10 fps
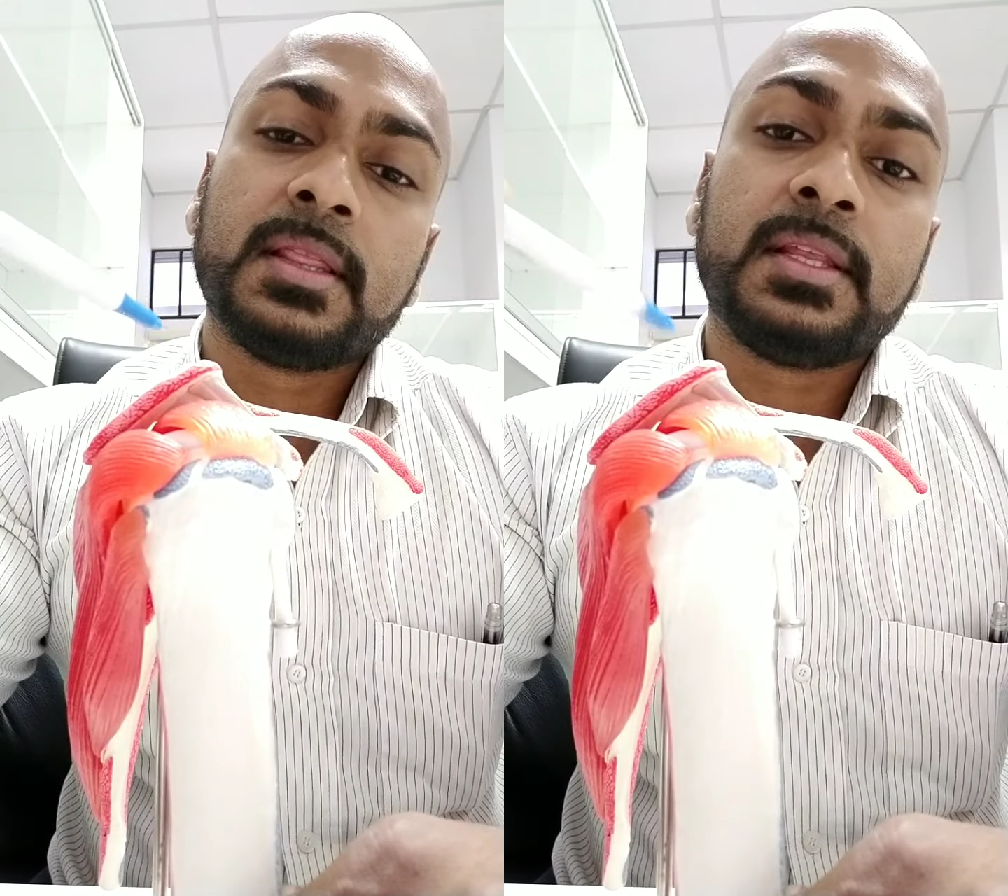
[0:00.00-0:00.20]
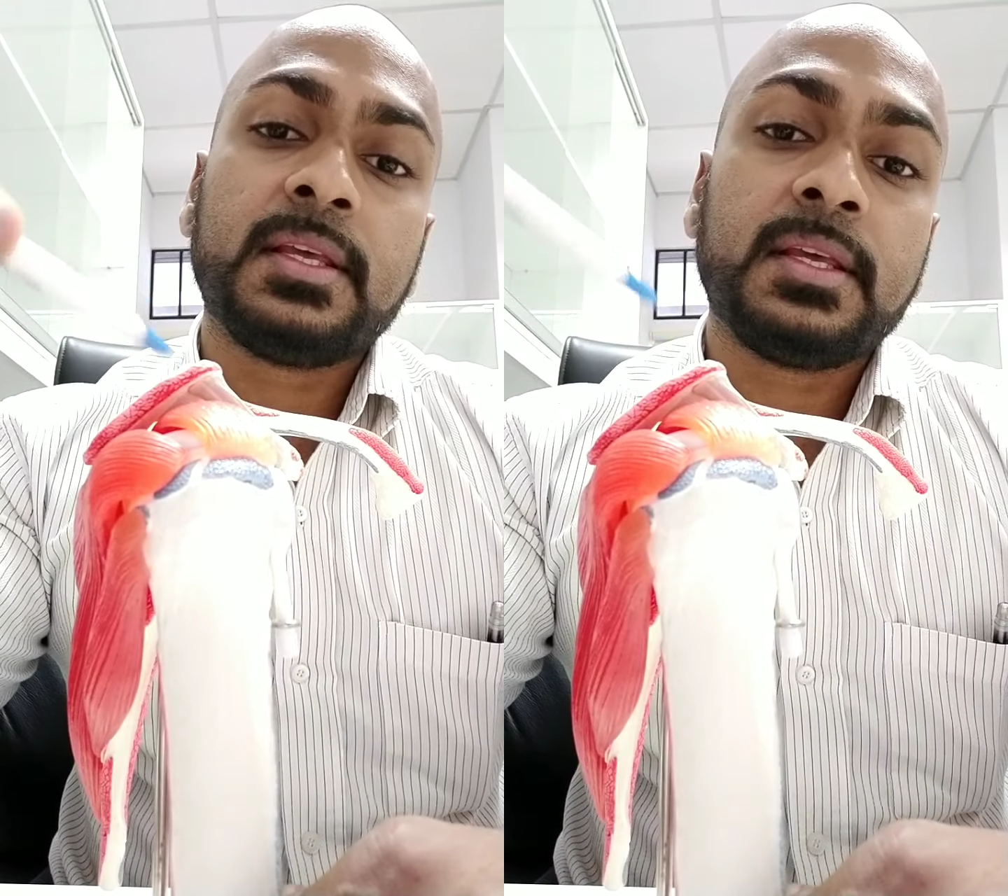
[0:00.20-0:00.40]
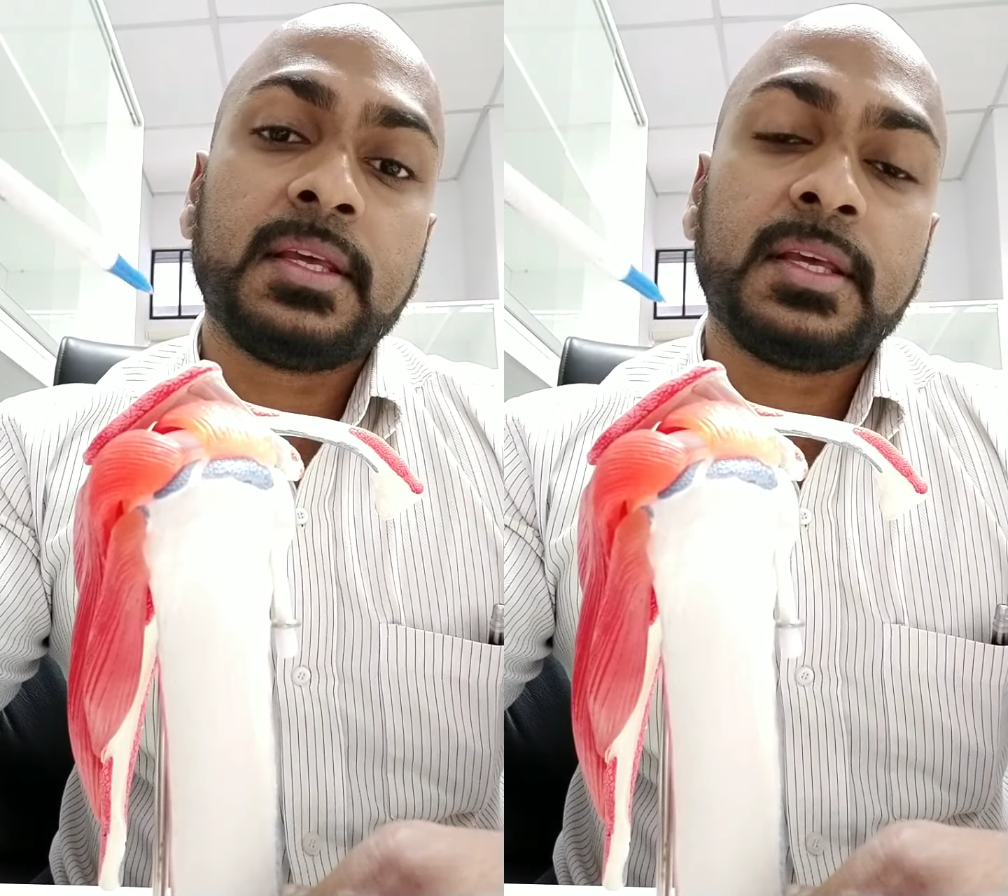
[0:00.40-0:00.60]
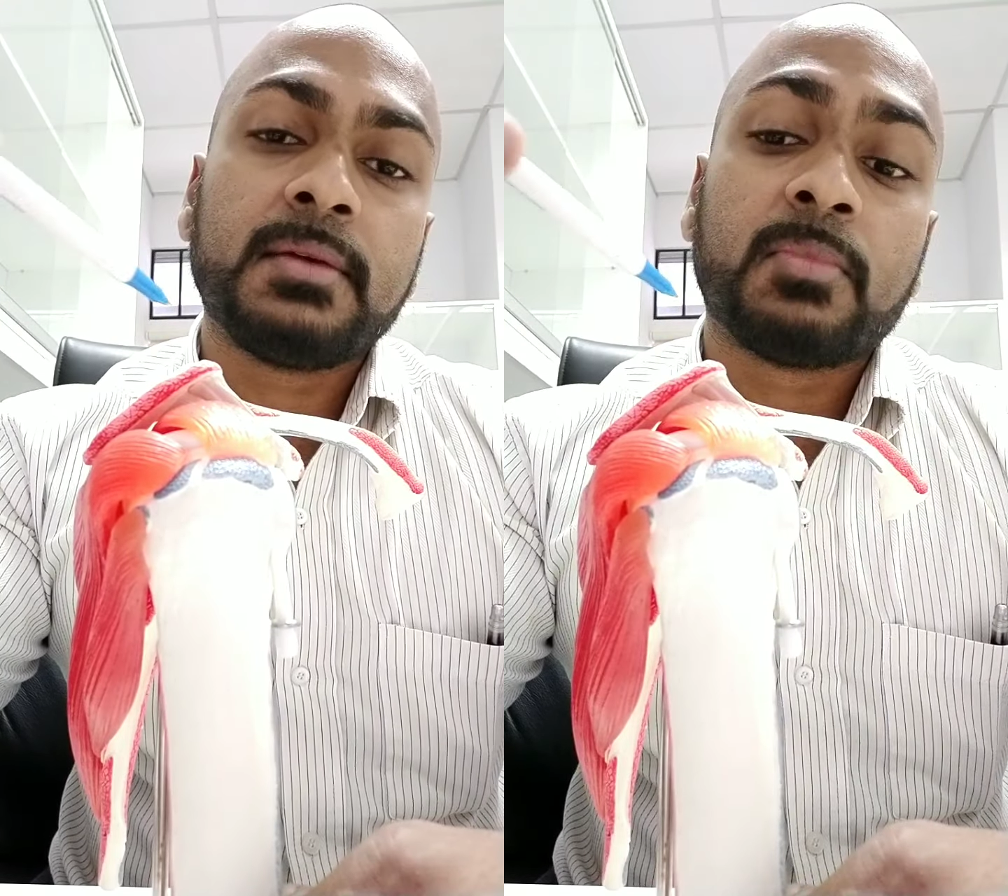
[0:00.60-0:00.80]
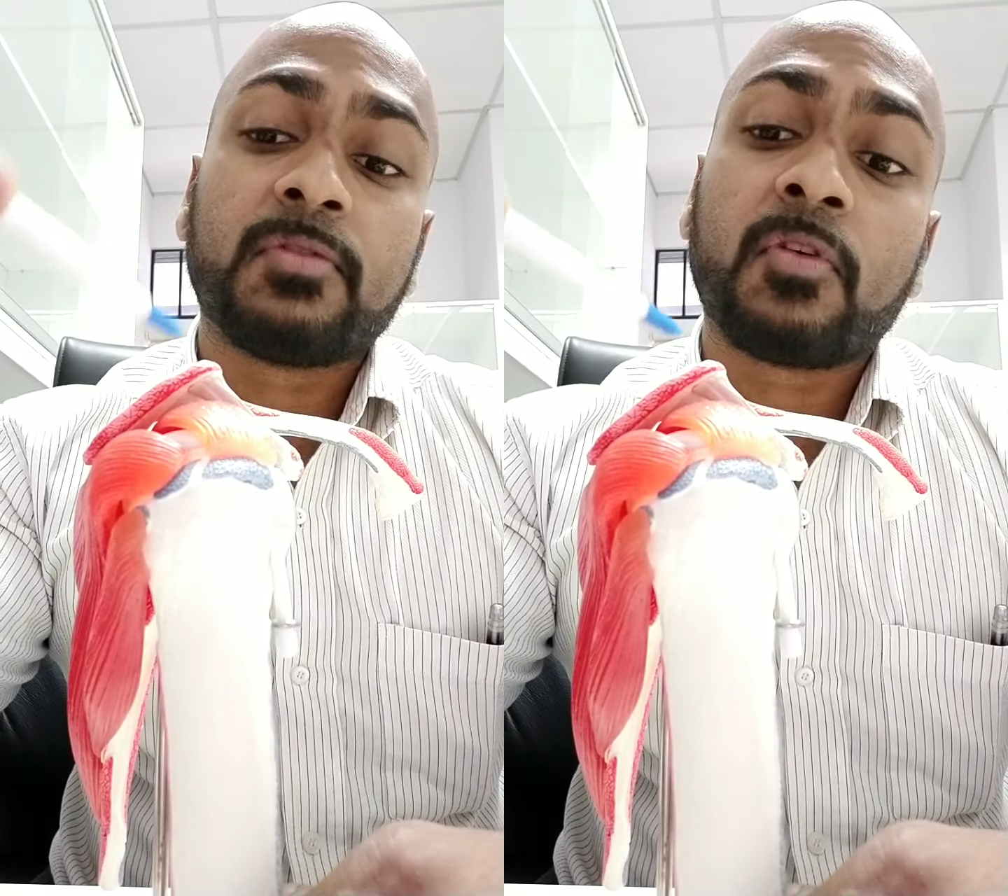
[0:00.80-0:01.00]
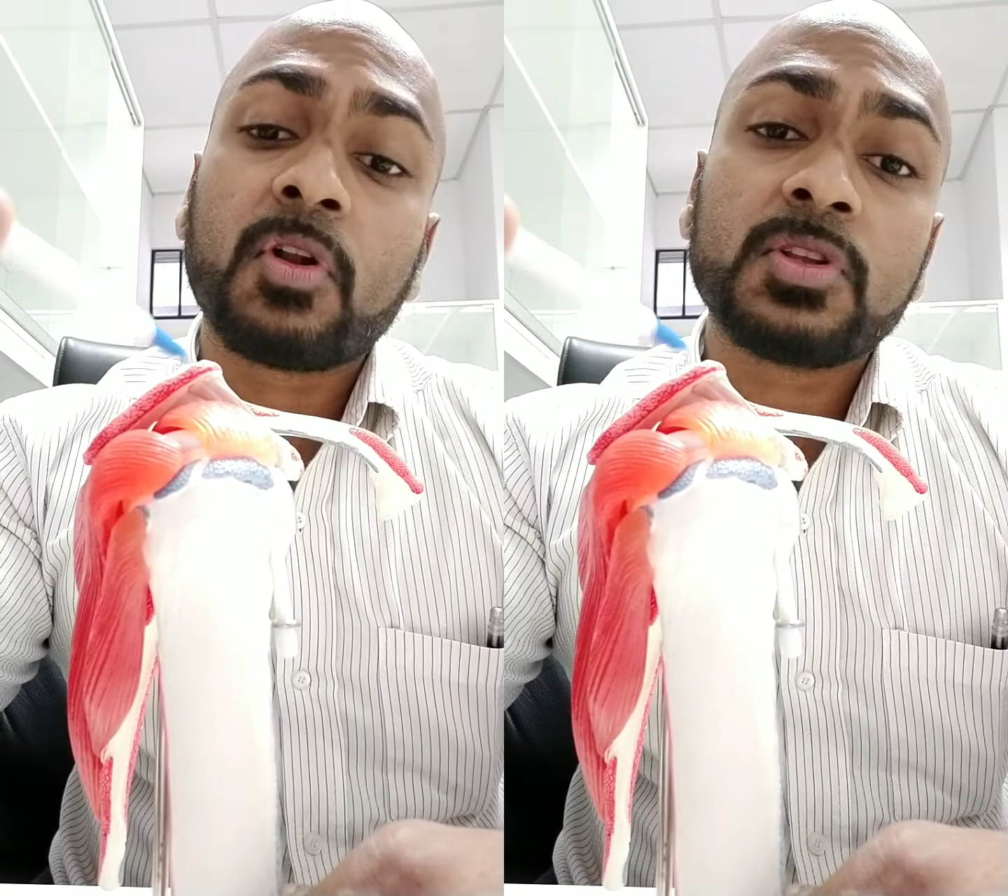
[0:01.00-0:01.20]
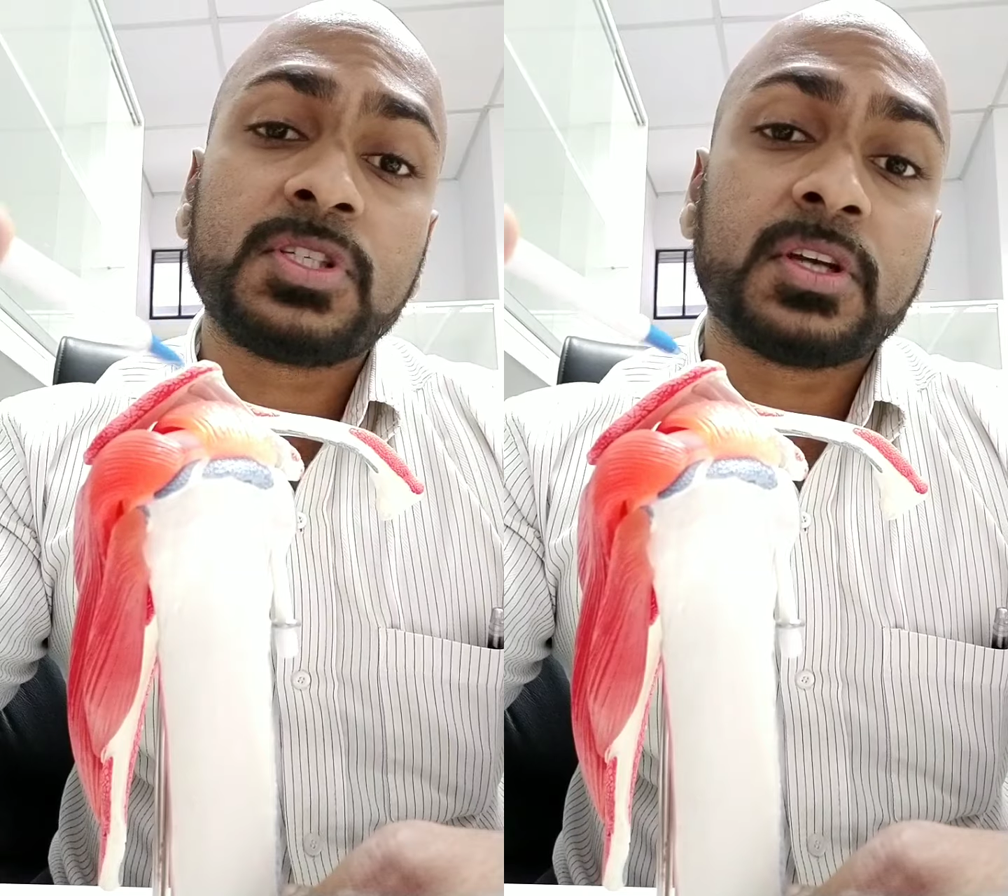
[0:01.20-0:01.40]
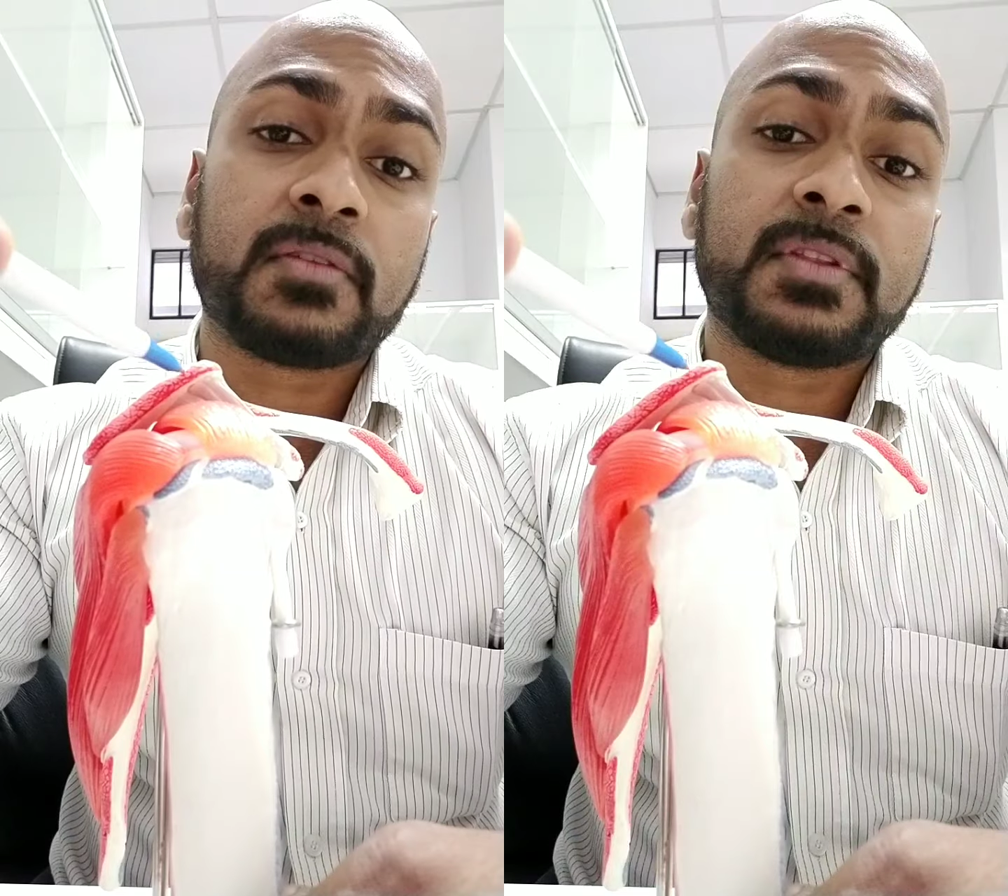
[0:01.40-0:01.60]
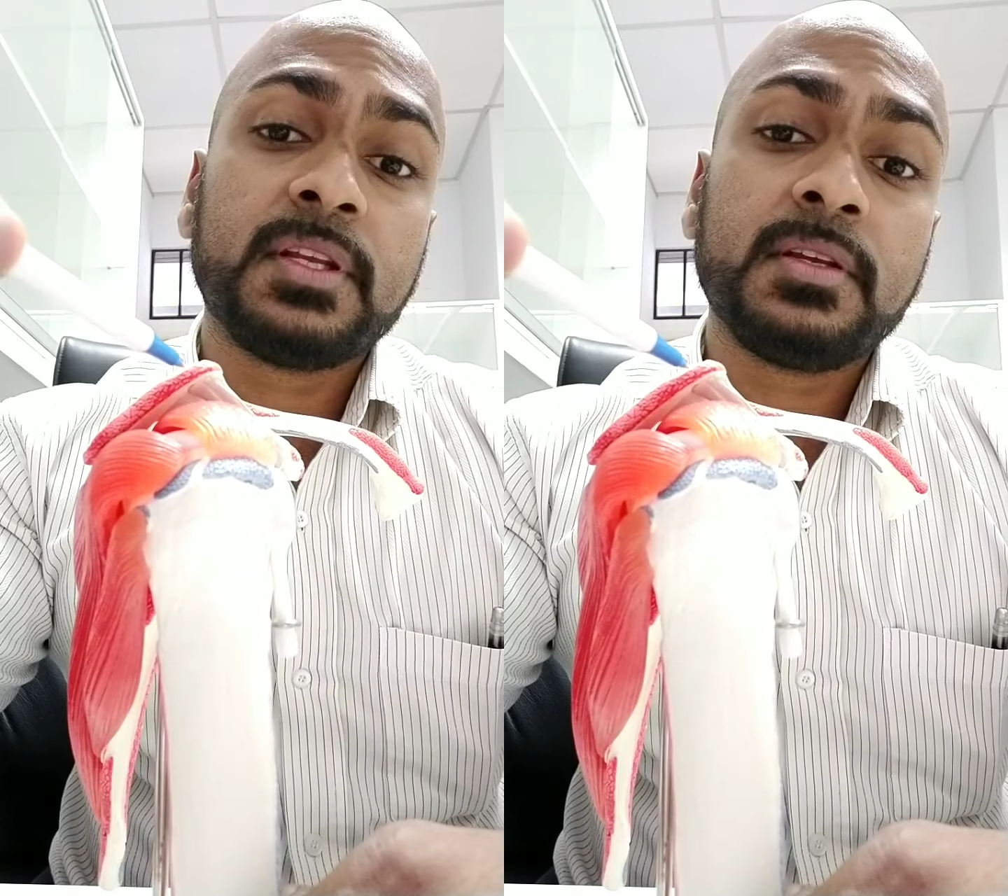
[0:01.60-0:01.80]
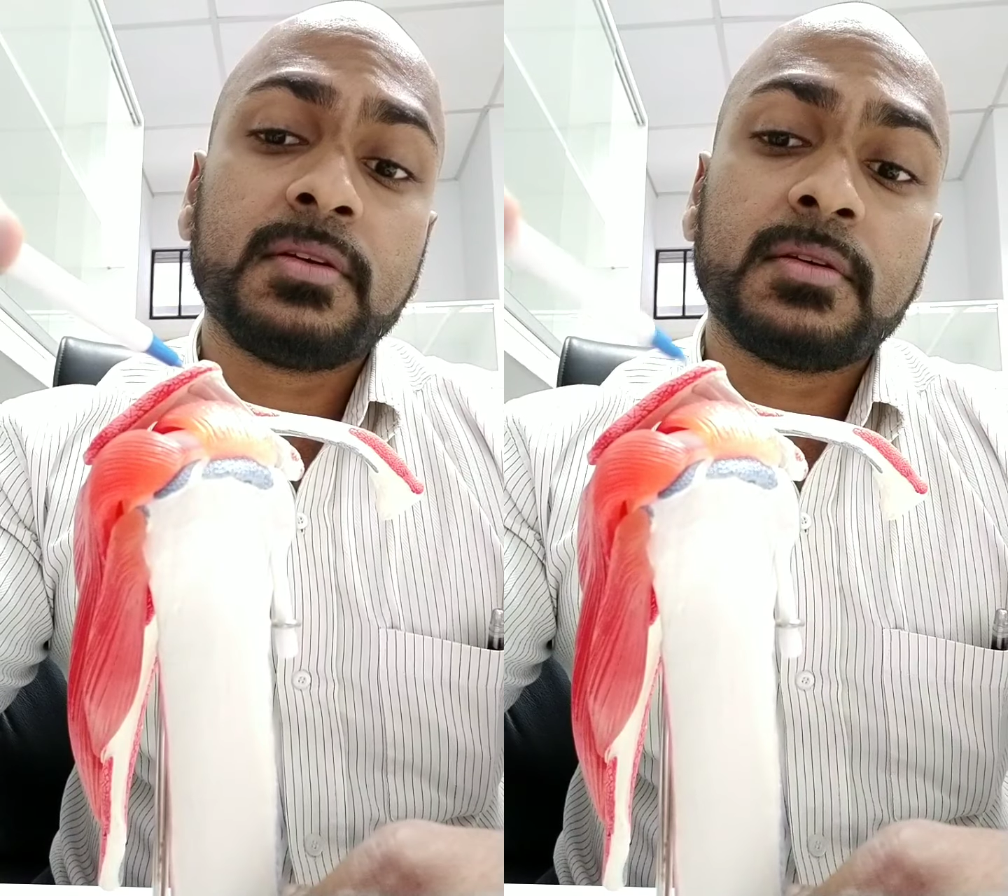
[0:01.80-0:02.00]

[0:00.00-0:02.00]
the morphology of the